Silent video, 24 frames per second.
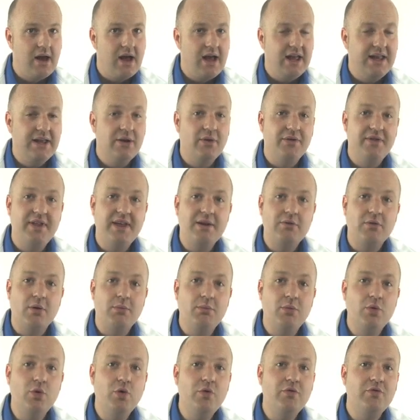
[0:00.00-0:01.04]
You'll then
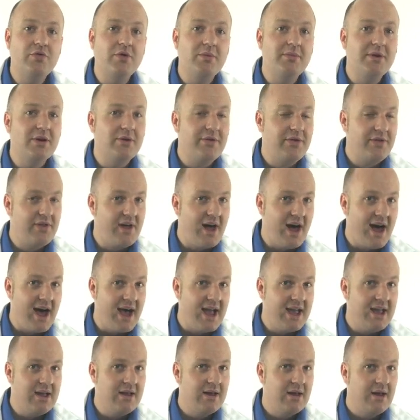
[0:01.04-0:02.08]
remove from your
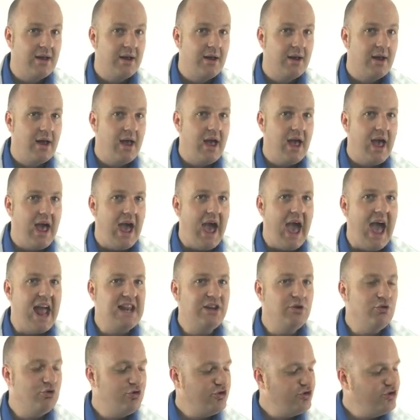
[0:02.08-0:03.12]
thigh,
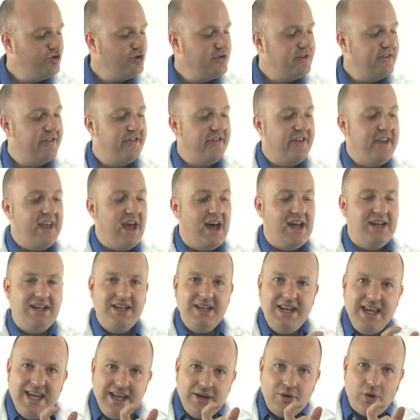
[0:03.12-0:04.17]
and you should see a
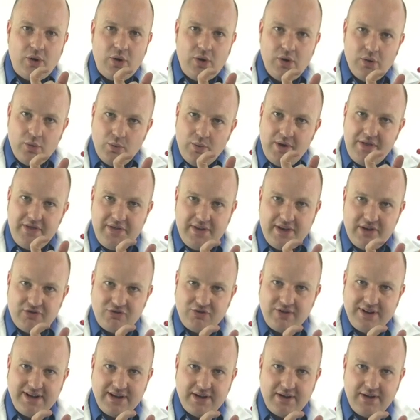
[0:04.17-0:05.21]
needle with the
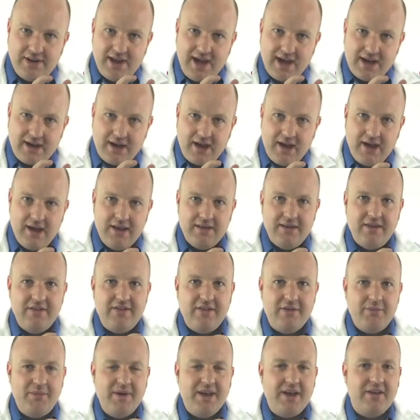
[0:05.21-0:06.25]
Adrenaclick. This
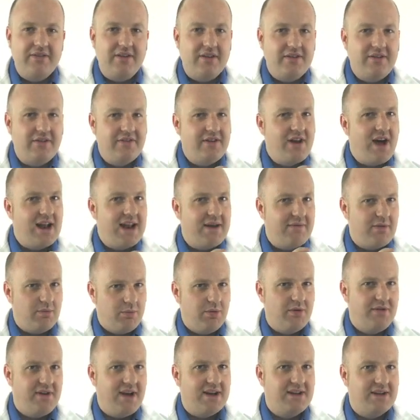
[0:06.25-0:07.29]
is because it does not have a
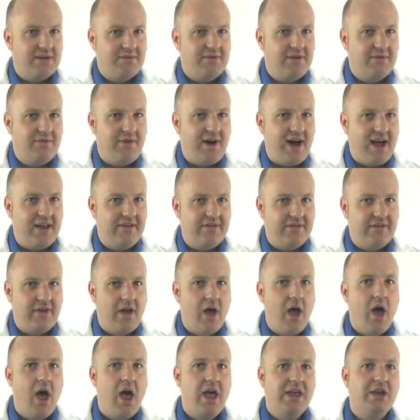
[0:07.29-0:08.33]
protective device.
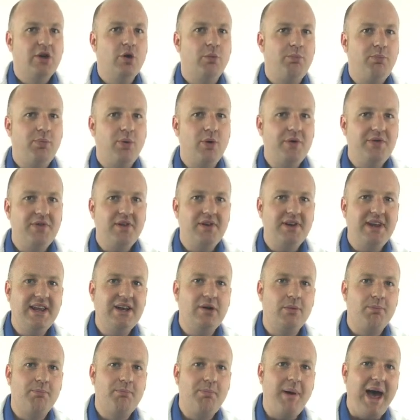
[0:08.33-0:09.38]
You'll put the
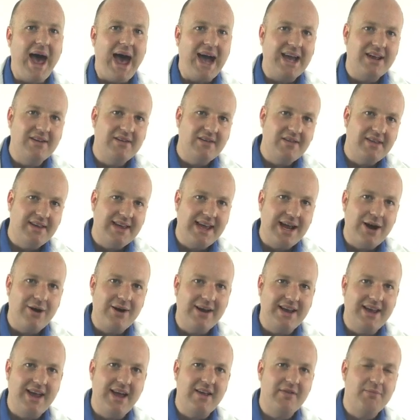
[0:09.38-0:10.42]
needle back into the
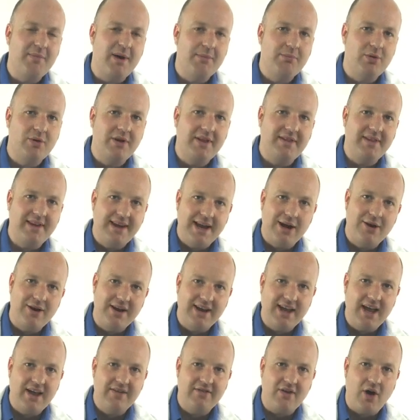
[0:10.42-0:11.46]
carrying case by putting the carrying
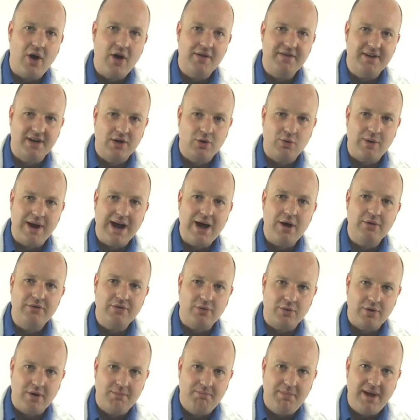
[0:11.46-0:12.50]
case on the ground
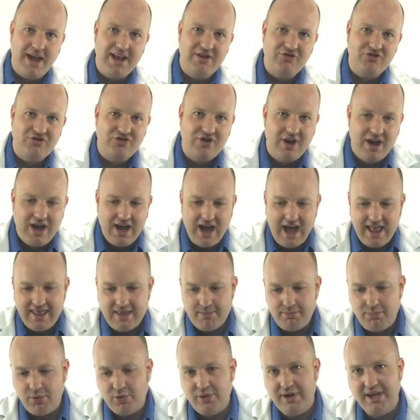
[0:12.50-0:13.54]
or a bench and
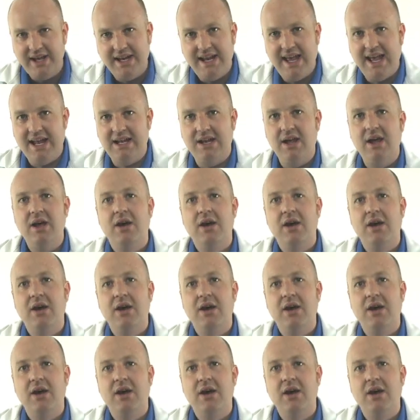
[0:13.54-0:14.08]
then putting it in.